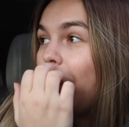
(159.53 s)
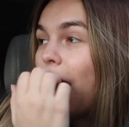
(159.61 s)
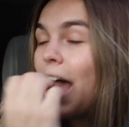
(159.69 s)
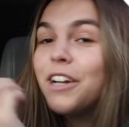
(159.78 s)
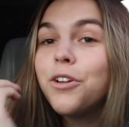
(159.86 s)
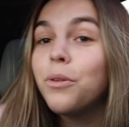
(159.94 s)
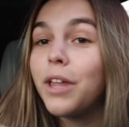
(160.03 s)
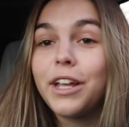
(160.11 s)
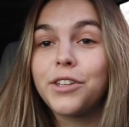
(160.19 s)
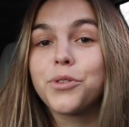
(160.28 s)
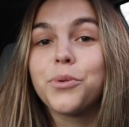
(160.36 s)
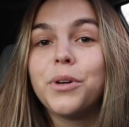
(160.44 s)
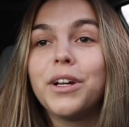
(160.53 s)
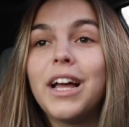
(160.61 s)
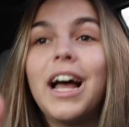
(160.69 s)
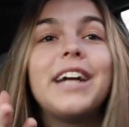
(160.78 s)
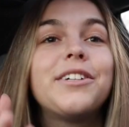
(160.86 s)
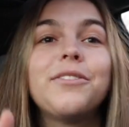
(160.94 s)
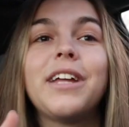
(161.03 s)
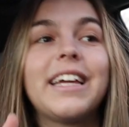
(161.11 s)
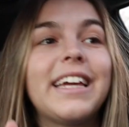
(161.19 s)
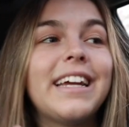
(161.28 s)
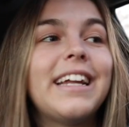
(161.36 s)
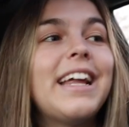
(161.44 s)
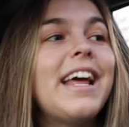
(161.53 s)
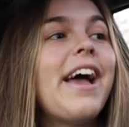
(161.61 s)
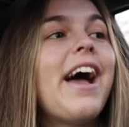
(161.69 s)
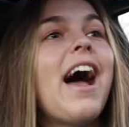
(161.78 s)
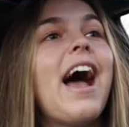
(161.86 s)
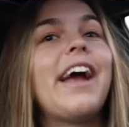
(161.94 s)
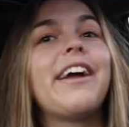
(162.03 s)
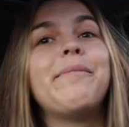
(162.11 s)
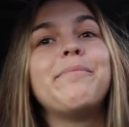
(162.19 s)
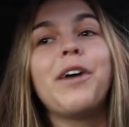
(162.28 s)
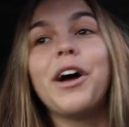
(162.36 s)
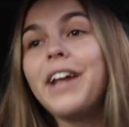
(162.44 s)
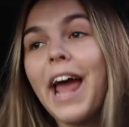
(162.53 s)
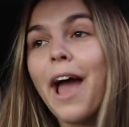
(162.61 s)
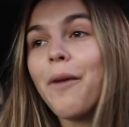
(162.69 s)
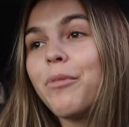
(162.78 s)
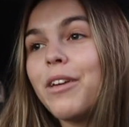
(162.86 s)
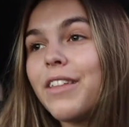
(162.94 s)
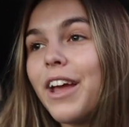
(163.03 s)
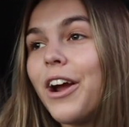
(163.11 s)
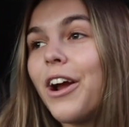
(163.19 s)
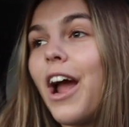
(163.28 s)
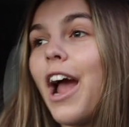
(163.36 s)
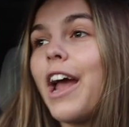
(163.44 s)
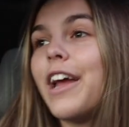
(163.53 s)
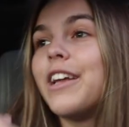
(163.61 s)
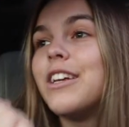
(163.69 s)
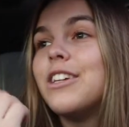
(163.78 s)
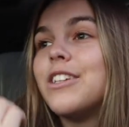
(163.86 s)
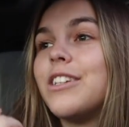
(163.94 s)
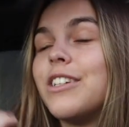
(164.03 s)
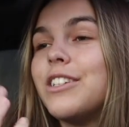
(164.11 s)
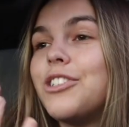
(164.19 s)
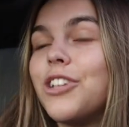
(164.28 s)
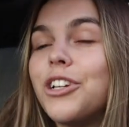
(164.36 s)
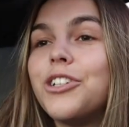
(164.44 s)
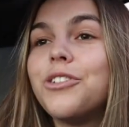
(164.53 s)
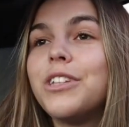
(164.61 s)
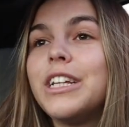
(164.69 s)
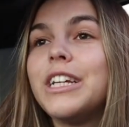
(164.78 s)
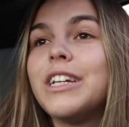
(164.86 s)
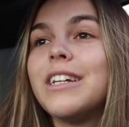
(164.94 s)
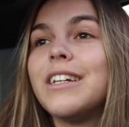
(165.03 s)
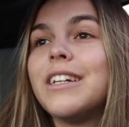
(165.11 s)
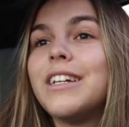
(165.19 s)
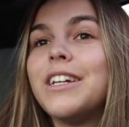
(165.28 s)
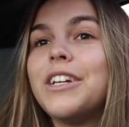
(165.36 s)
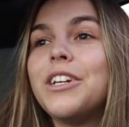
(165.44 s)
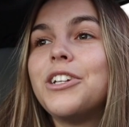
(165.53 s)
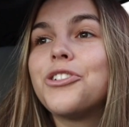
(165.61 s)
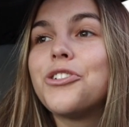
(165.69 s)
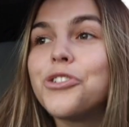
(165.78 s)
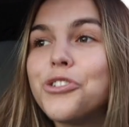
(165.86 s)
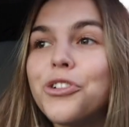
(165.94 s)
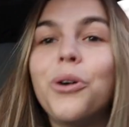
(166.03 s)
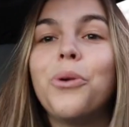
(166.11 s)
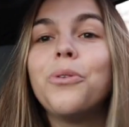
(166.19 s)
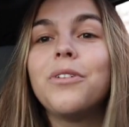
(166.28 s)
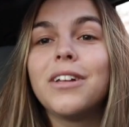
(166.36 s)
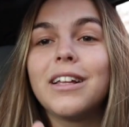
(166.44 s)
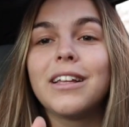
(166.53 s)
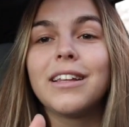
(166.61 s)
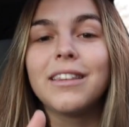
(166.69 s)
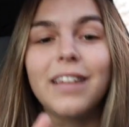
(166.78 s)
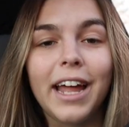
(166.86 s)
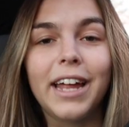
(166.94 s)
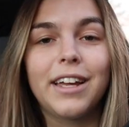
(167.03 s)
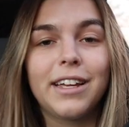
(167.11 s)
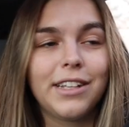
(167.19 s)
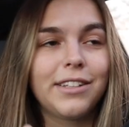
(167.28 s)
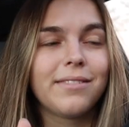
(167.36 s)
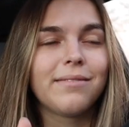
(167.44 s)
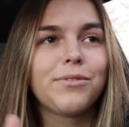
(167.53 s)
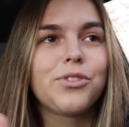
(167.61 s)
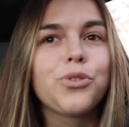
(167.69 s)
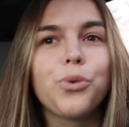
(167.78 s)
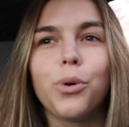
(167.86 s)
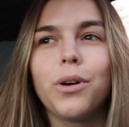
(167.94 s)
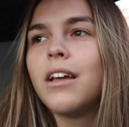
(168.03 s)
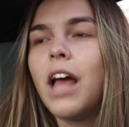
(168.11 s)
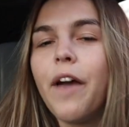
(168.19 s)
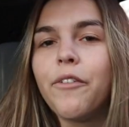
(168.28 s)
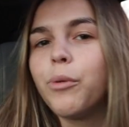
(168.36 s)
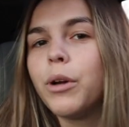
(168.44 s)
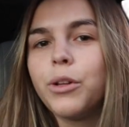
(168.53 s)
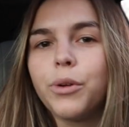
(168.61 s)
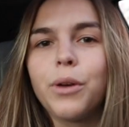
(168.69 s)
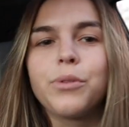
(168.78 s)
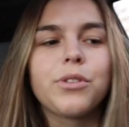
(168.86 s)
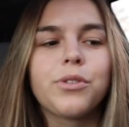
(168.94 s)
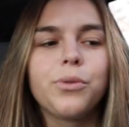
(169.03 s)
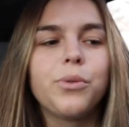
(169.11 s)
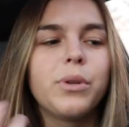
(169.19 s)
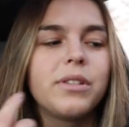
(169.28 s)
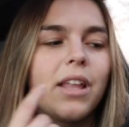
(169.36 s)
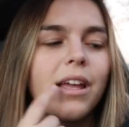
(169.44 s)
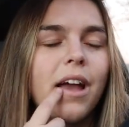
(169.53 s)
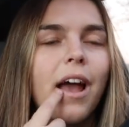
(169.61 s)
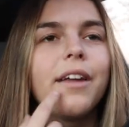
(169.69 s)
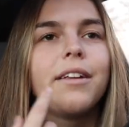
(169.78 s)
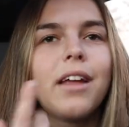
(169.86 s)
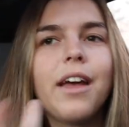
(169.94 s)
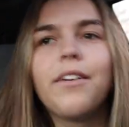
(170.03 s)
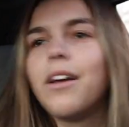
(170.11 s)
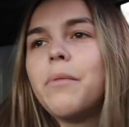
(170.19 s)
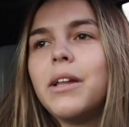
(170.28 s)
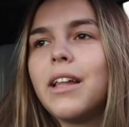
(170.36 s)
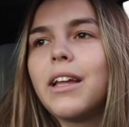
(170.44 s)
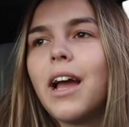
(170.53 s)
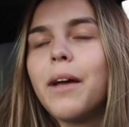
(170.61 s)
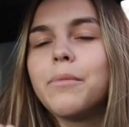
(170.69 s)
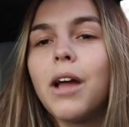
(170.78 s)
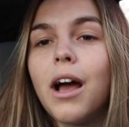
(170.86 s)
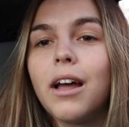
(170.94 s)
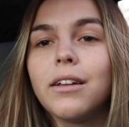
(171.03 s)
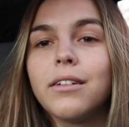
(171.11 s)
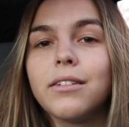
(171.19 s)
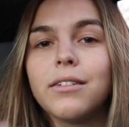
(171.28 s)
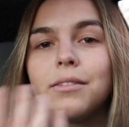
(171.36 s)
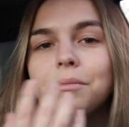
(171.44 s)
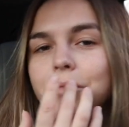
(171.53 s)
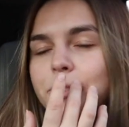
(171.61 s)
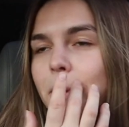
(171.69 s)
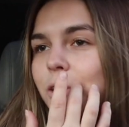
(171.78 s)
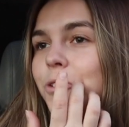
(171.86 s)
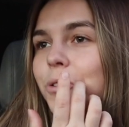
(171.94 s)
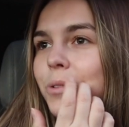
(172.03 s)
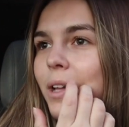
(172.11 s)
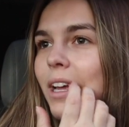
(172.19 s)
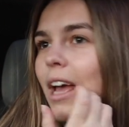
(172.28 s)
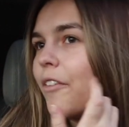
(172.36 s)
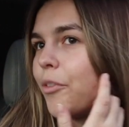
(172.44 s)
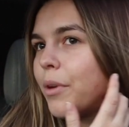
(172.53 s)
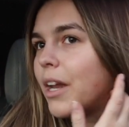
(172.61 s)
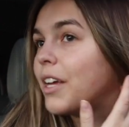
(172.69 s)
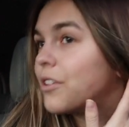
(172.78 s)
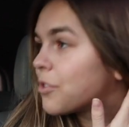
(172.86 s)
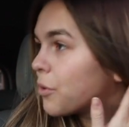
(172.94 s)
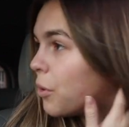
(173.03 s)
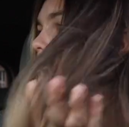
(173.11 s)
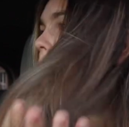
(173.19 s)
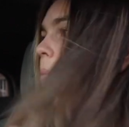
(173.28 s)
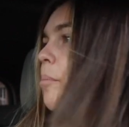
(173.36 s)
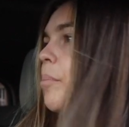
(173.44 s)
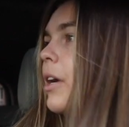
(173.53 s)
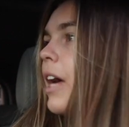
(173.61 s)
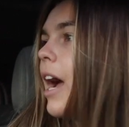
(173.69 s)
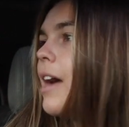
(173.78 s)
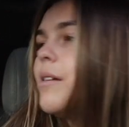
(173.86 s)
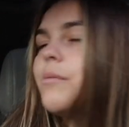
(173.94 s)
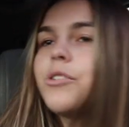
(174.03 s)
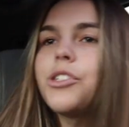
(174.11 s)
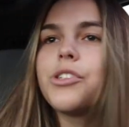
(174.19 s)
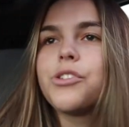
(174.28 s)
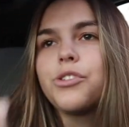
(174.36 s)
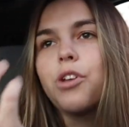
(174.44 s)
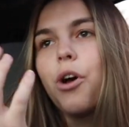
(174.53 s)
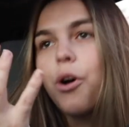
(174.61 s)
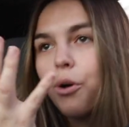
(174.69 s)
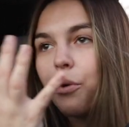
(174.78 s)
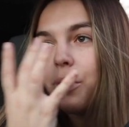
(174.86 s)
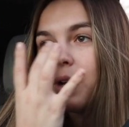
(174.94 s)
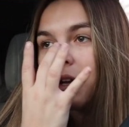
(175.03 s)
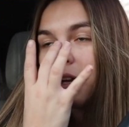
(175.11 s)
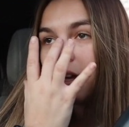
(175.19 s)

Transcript: I don't like school. I don't like it. I'm unhappy there. I genuinely just don't like school. Everyone who goes to school is like, I mean, like, I'm not special, like everyone hates school, but I'm just so